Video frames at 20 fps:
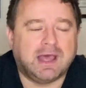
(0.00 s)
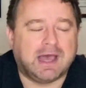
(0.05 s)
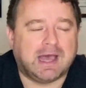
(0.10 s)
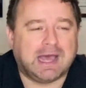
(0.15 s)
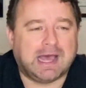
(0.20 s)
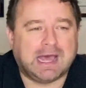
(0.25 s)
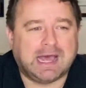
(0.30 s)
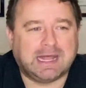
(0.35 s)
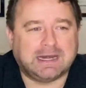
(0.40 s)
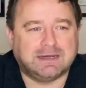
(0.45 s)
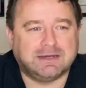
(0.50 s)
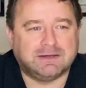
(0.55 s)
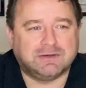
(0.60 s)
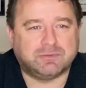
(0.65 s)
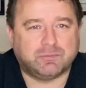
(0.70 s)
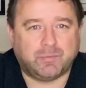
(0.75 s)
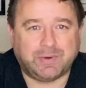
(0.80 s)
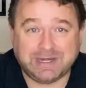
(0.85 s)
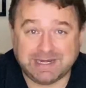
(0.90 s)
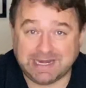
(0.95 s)

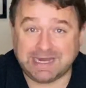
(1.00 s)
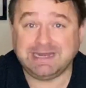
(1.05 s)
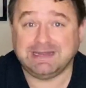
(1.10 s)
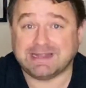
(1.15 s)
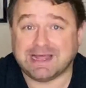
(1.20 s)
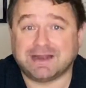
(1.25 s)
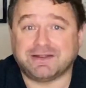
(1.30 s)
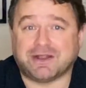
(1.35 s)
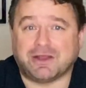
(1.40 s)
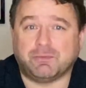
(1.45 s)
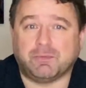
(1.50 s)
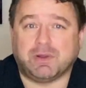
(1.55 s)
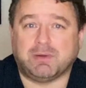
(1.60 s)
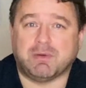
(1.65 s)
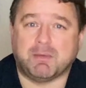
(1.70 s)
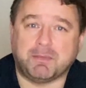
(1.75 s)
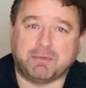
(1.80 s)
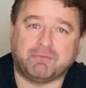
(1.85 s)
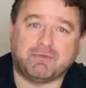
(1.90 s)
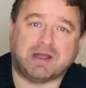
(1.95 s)
And we need that, don't we,
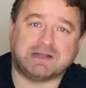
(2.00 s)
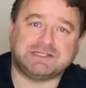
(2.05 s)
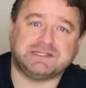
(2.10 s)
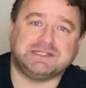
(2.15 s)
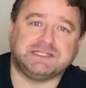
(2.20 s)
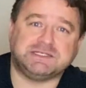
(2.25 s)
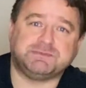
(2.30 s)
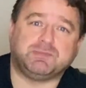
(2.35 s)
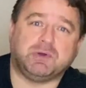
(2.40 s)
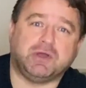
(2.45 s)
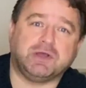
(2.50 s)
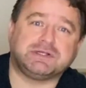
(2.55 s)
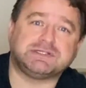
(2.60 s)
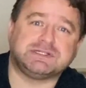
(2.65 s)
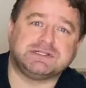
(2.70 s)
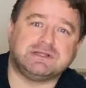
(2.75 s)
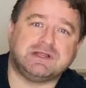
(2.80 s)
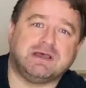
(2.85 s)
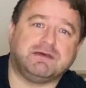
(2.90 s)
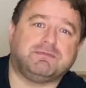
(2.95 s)
when we're writing these books?
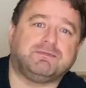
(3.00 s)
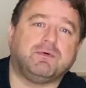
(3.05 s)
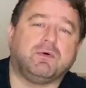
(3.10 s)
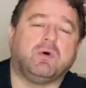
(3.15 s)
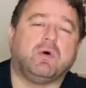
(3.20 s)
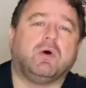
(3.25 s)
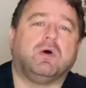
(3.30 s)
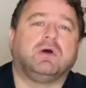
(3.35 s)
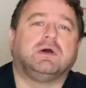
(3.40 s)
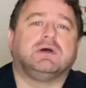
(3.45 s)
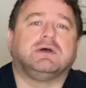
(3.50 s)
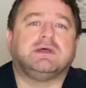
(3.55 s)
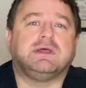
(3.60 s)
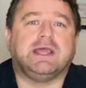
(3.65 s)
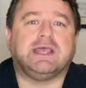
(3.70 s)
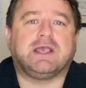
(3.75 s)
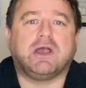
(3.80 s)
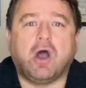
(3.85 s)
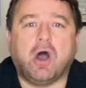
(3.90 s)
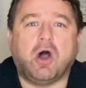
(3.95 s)
And therefore,
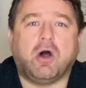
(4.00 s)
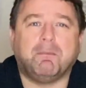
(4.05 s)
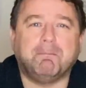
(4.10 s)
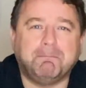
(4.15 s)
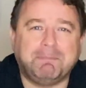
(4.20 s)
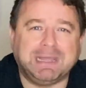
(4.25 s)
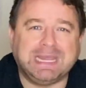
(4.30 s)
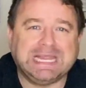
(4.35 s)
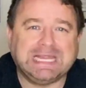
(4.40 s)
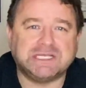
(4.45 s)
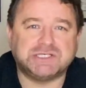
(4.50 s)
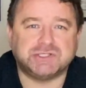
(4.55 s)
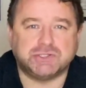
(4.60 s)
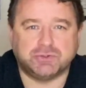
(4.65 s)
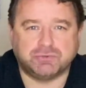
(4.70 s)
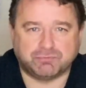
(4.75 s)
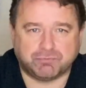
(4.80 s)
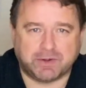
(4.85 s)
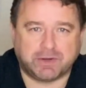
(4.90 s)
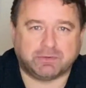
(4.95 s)
it can't be
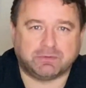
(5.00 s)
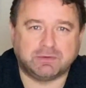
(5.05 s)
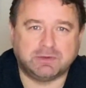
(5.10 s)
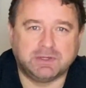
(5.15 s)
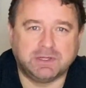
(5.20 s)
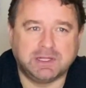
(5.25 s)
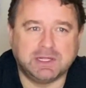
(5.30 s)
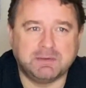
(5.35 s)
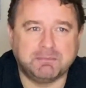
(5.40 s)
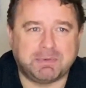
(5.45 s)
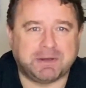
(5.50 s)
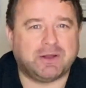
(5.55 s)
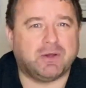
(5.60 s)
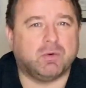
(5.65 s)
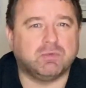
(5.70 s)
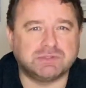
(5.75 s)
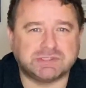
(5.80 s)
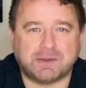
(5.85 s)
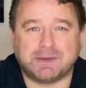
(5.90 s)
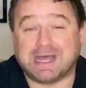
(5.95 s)
too real. but it
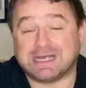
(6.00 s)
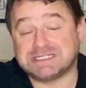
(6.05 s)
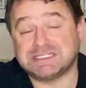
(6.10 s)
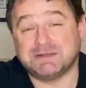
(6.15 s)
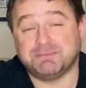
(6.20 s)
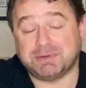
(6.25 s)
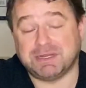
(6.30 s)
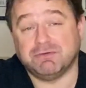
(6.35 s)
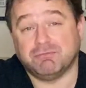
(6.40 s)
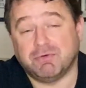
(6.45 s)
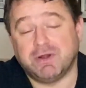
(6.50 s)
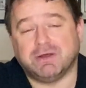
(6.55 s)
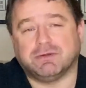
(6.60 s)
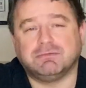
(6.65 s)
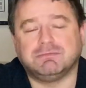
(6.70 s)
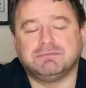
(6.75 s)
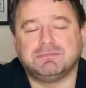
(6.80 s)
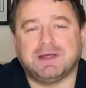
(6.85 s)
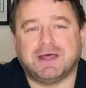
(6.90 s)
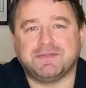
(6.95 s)
also has to be real
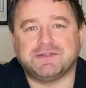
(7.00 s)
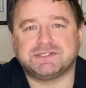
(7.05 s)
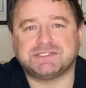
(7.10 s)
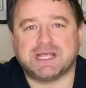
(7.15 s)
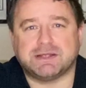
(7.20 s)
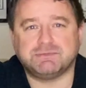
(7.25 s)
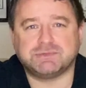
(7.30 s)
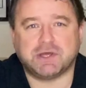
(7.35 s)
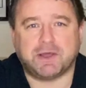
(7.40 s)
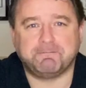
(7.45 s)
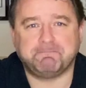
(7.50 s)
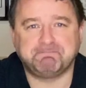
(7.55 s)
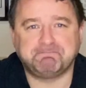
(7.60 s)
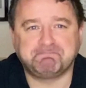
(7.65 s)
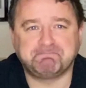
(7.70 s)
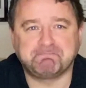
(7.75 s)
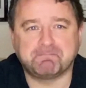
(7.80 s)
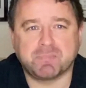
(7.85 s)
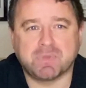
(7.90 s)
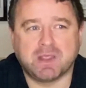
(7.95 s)
at the same time.
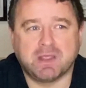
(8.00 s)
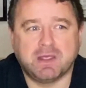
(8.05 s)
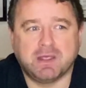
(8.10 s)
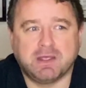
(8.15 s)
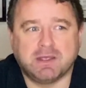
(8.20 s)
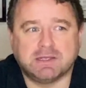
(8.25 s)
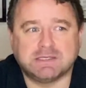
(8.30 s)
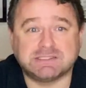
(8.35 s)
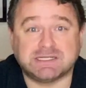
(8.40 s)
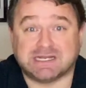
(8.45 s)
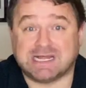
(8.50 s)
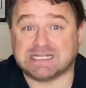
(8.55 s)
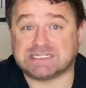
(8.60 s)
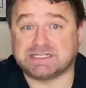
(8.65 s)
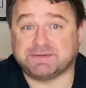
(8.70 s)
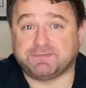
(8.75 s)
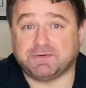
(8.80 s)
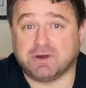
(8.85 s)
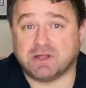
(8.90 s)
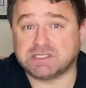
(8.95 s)
So that's
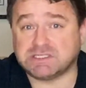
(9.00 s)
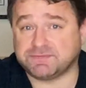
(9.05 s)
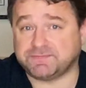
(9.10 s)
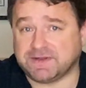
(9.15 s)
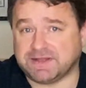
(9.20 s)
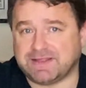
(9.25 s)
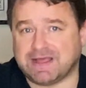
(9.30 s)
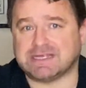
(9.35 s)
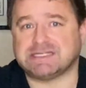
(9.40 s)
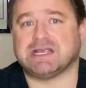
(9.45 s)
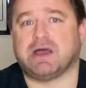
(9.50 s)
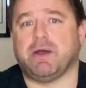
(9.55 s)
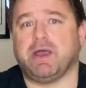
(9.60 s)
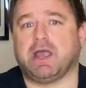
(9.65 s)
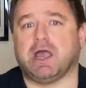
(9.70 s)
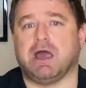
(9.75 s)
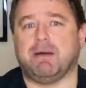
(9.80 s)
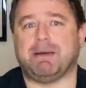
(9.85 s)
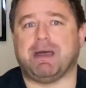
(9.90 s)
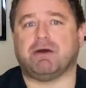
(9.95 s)
the philosophy. That's how I
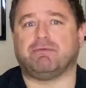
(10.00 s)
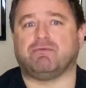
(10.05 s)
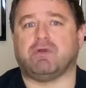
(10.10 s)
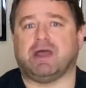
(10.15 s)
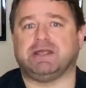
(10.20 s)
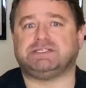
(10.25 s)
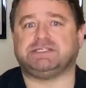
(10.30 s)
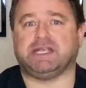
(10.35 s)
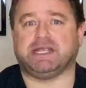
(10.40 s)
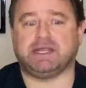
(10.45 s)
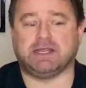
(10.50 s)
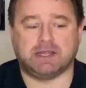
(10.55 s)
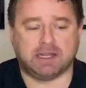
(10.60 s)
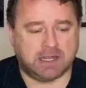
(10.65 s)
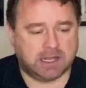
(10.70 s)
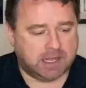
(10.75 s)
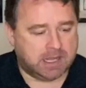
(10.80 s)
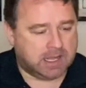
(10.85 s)
go about writing